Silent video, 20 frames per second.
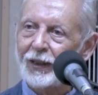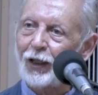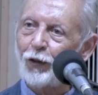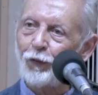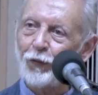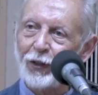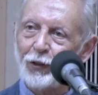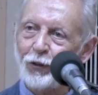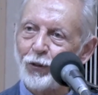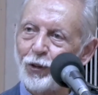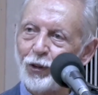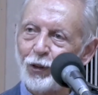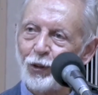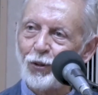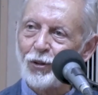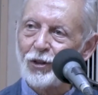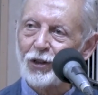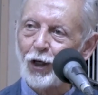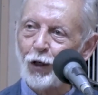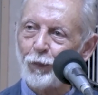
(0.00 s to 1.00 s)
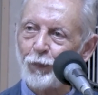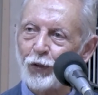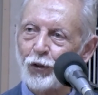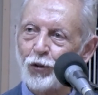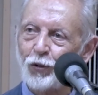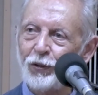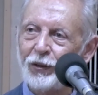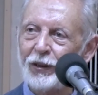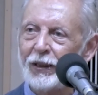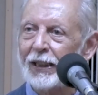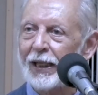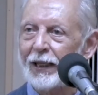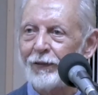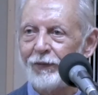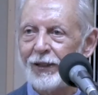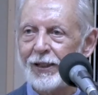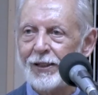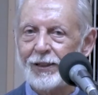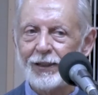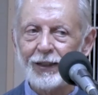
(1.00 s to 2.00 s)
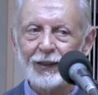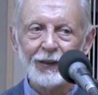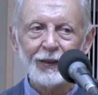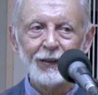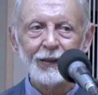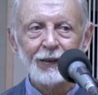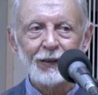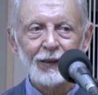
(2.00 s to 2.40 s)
If I don't use the opportunity, I waste it,